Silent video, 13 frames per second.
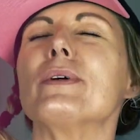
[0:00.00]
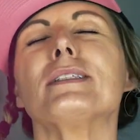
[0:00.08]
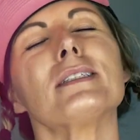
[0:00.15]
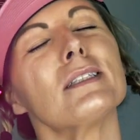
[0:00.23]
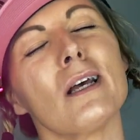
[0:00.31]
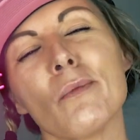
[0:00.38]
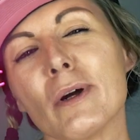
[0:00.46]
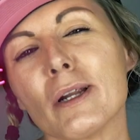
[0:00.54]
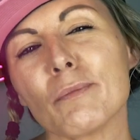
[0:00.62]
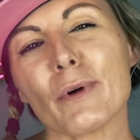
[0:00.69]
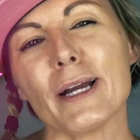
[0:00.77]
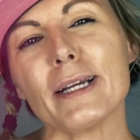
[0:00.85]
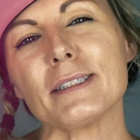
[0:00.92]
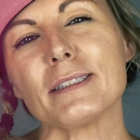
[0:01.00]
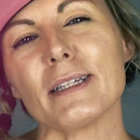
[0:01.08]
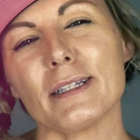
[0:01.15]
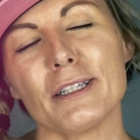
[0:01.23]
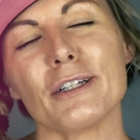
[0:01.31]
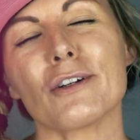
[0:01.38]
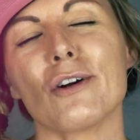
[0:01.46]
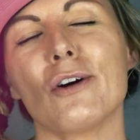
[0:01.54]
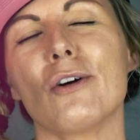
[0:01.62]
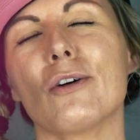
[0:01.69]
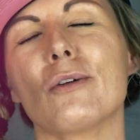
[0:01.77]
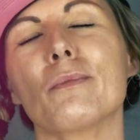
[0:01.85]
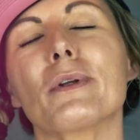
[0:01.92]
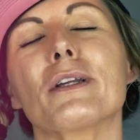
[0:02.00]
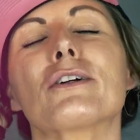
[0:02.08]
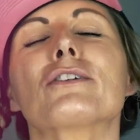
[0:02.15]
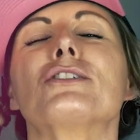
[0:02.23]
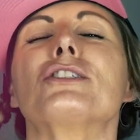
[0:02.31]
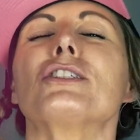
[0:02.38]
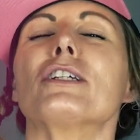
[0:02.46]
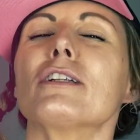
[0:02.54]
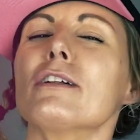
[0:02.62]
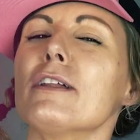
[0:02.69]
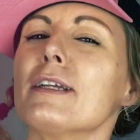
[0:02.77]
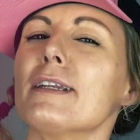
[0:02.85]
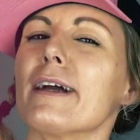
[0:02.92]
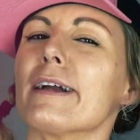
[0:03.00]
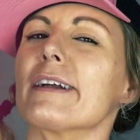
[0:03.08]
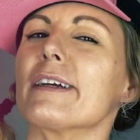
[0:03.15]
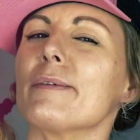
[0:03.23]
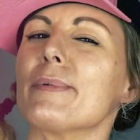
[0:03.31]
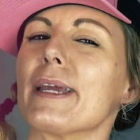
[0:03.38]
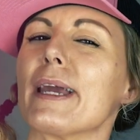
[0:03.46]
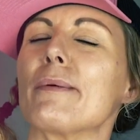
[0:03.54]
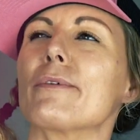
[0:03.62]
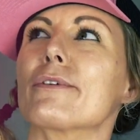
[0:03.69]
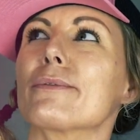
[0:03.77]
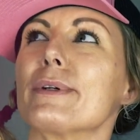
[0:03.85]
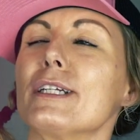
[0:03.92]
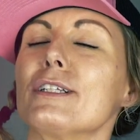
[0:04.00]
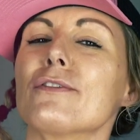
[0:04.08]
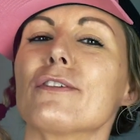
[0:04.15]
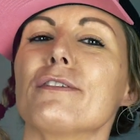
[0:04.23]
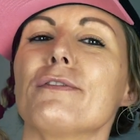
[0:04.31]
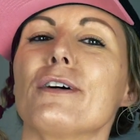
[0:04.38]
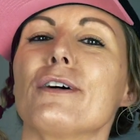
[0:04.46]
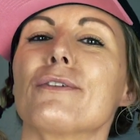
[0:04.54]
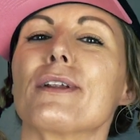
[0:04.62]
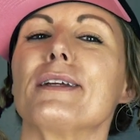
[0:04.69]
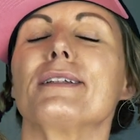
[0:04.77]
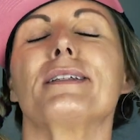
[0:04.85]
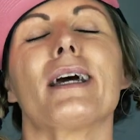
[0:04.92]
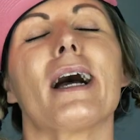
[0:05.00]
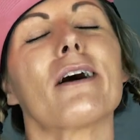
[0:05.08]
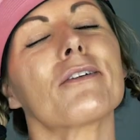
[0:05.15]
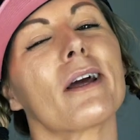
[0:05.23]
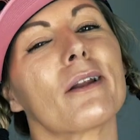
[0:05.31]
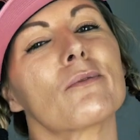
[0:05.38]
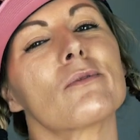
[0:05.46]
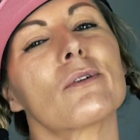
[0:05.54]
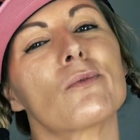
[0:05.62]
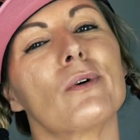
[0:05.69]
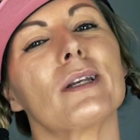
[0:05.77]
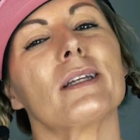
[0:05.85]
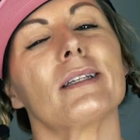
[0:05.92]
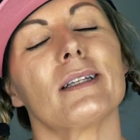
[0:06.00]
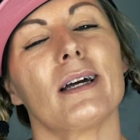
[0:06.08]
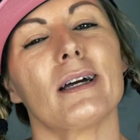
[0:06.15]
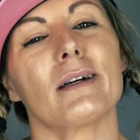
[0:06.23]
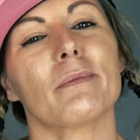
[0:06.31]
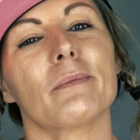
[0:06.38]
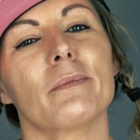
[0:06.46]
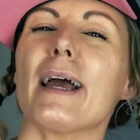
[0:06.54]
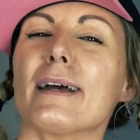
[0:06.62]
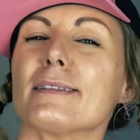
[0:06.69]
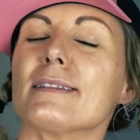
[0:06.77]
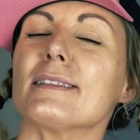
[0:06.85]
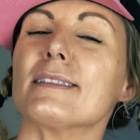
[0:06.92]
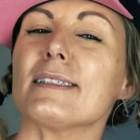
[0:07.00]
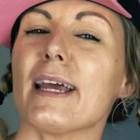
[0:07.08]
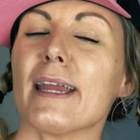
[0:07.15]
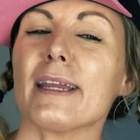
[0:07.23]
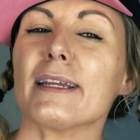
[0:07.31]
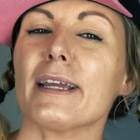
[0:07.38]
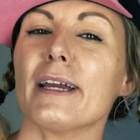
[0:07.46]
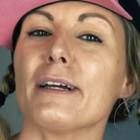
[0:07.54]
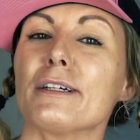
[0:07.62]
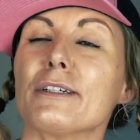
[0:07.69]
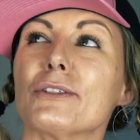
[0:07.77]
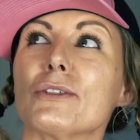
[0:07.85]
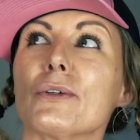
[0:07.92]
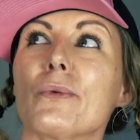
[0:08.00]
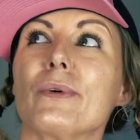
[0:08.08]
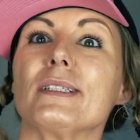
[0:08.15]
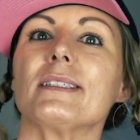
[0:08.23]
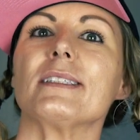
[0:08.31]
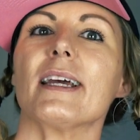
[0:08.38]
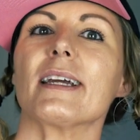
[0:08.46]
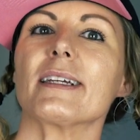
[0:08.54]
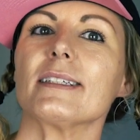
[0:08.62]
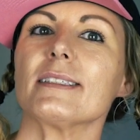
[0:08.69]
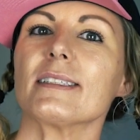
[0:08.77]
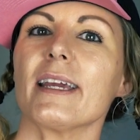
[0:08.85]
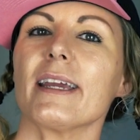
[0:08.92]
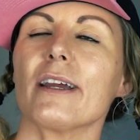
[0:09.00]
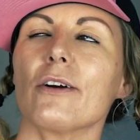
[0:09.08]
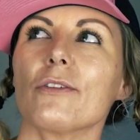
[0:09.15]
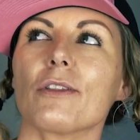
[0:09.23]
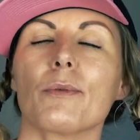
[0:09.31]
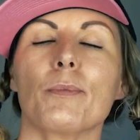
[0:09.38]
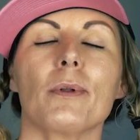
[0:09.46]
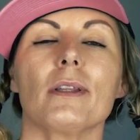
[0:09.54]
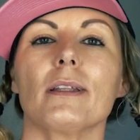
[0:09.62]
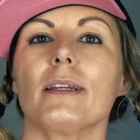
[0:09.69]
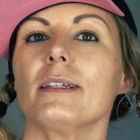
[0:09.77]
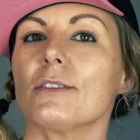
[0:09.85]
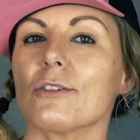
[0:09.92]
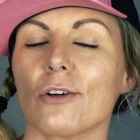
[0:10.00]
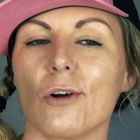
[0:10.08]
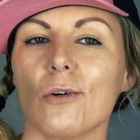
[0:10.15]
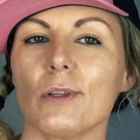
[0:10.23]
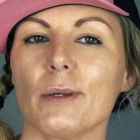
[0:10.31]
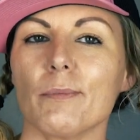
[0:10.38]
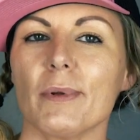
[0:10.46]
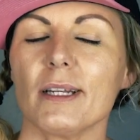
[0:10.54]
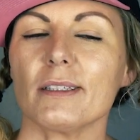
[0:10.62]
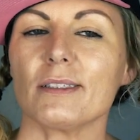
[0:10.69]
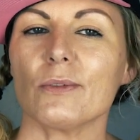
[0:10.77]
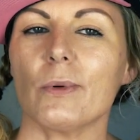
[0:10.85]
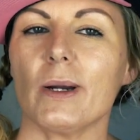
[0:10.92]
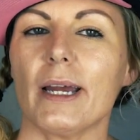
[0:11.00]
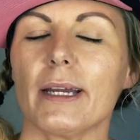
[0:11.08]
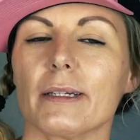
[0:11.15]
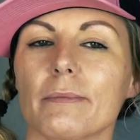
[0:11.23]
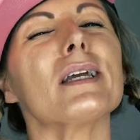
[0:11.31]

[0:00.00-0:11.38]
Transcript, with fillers: When someone breaks into your home, you're generally not going to be able to reach for the phone and dial 911 in time. As the saying goes, when seconds count, the police are only minutes away.